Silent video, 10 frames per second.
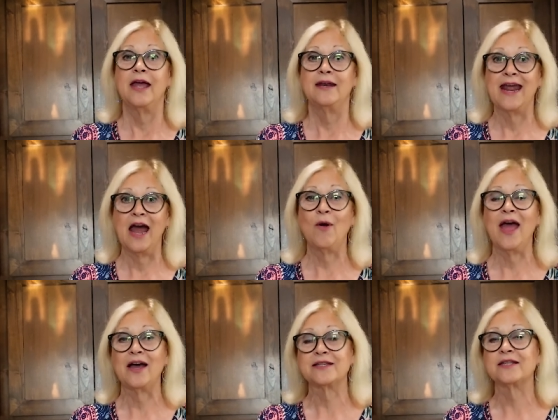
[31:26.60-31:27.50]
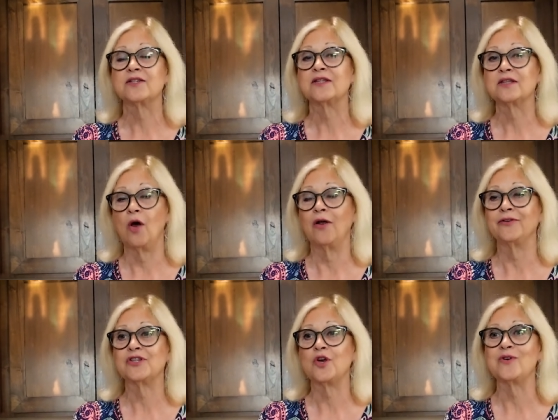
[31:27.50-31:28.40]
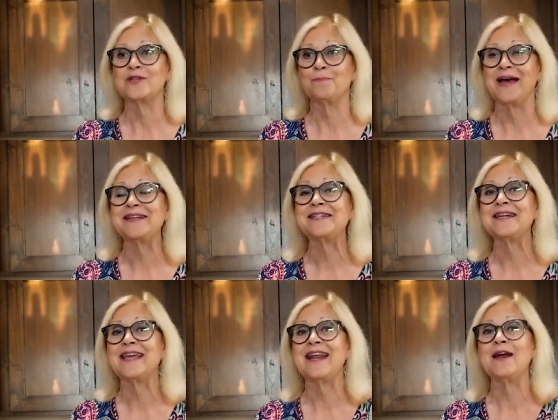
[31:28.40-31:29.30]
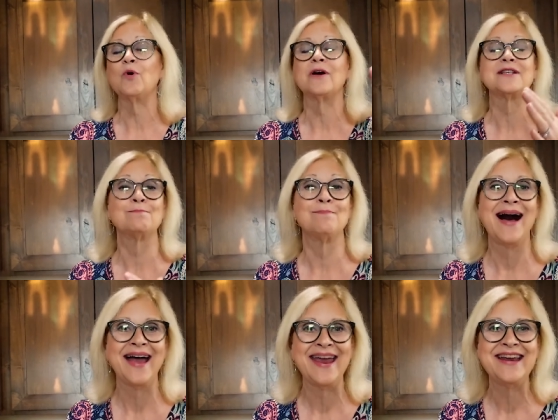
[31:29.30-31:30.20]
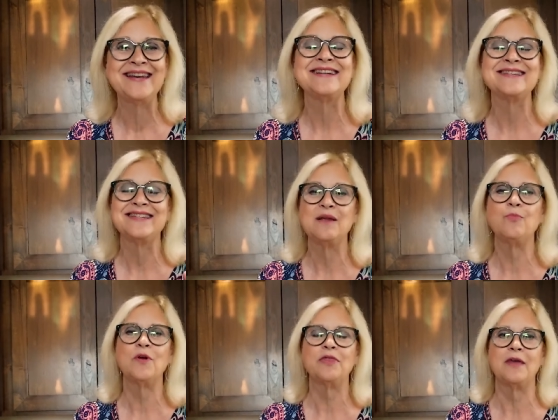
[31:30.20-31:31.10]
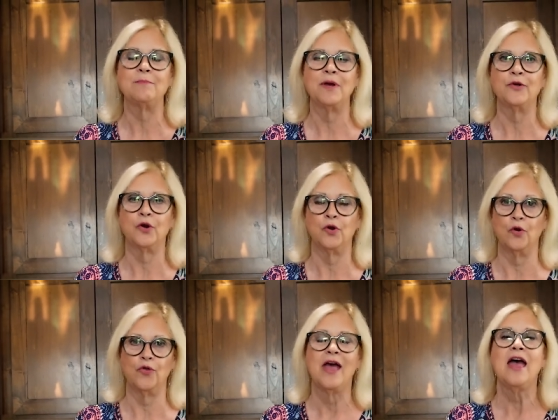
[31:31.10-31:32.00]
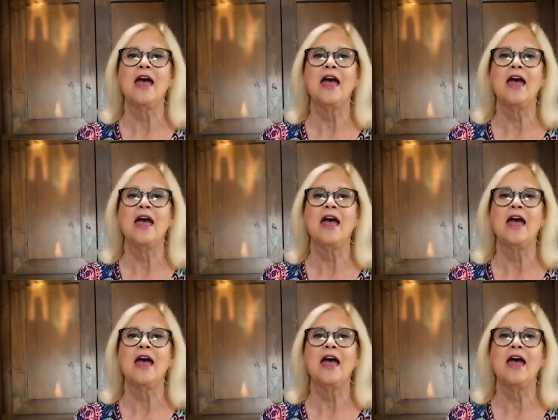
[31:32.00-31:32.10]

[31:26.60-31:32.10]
has salt, so it's best to get it where it's mined deep within Mother Earth.